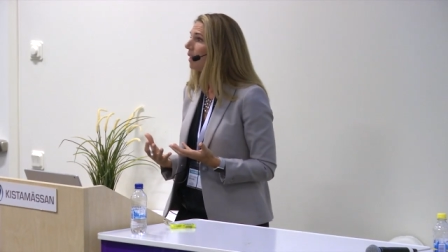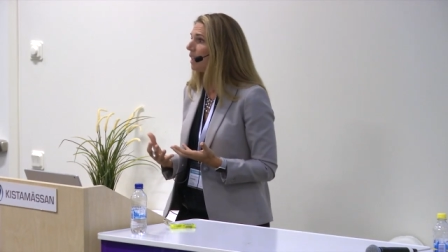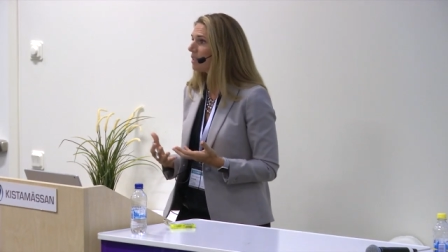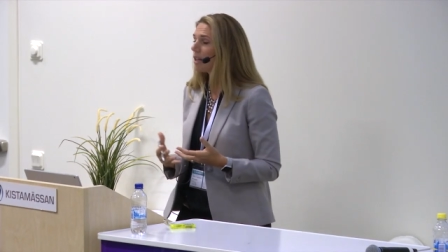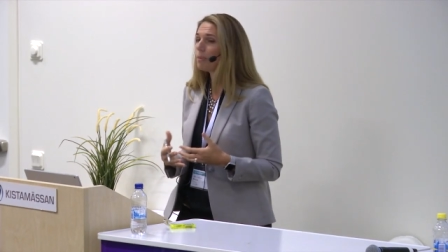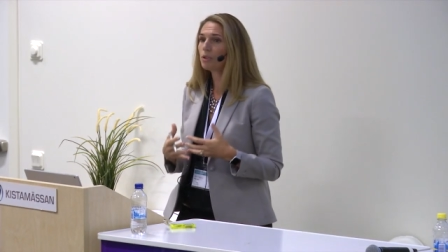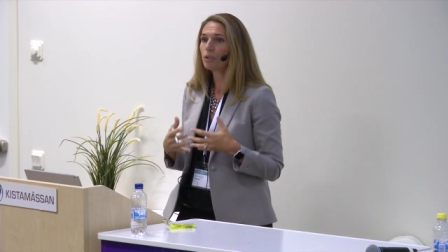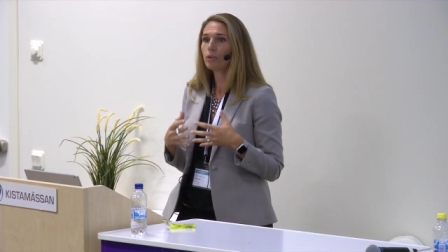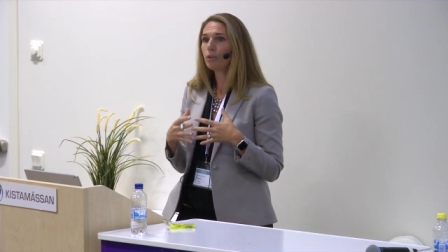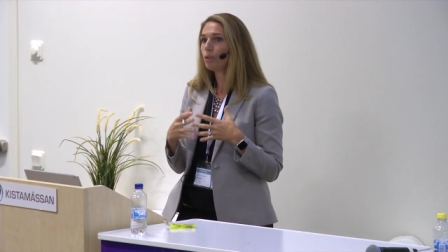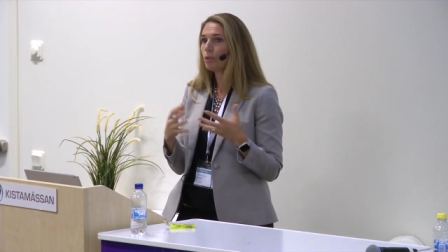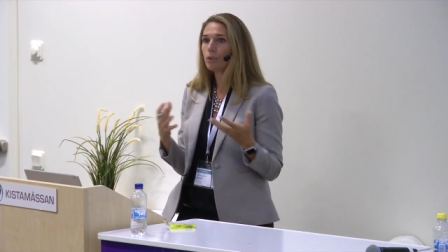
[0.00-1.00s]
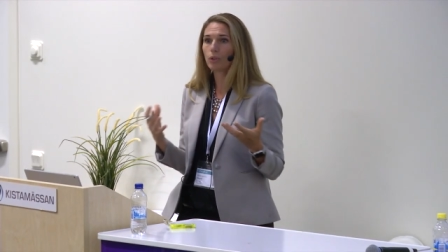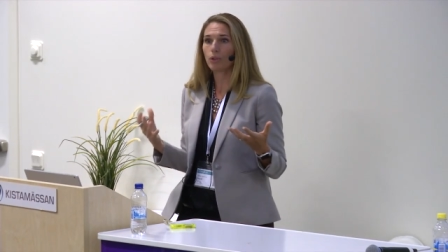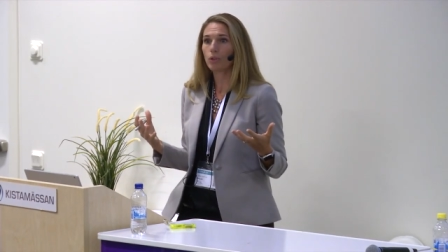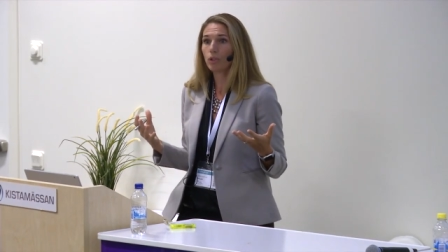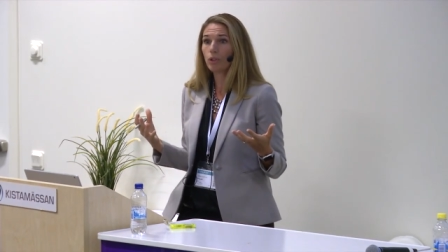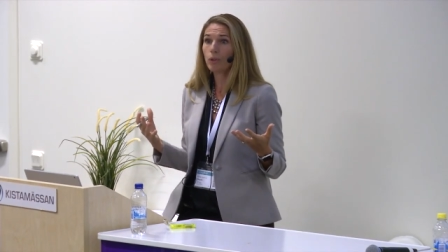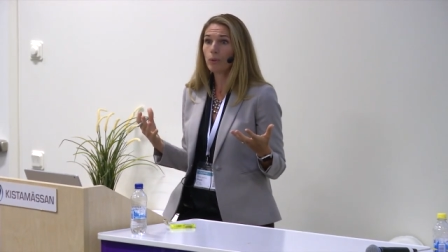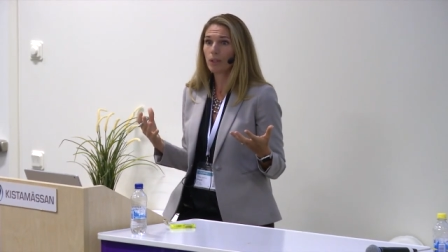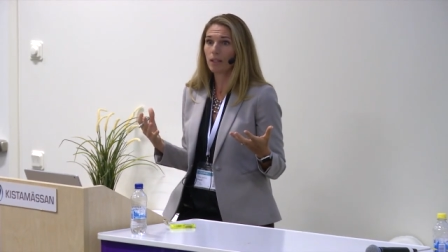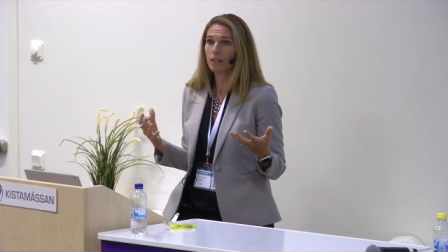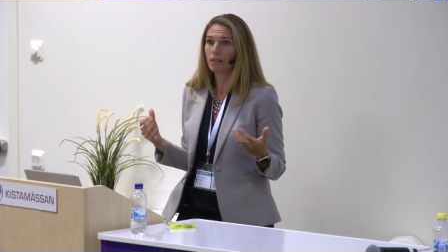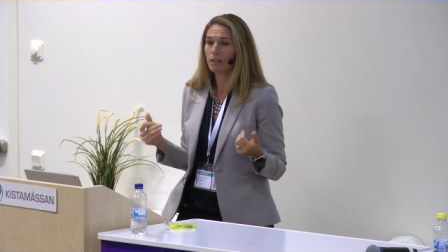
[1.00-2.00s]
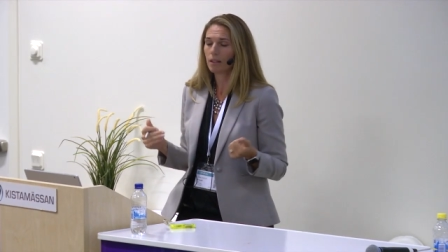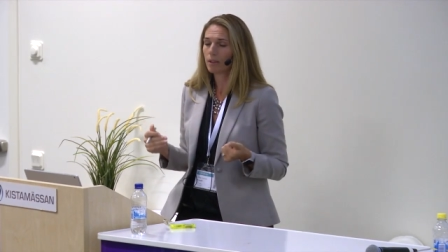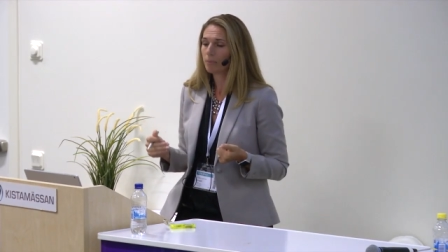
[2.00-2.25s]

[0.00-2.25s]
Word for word: It's up to users to use it.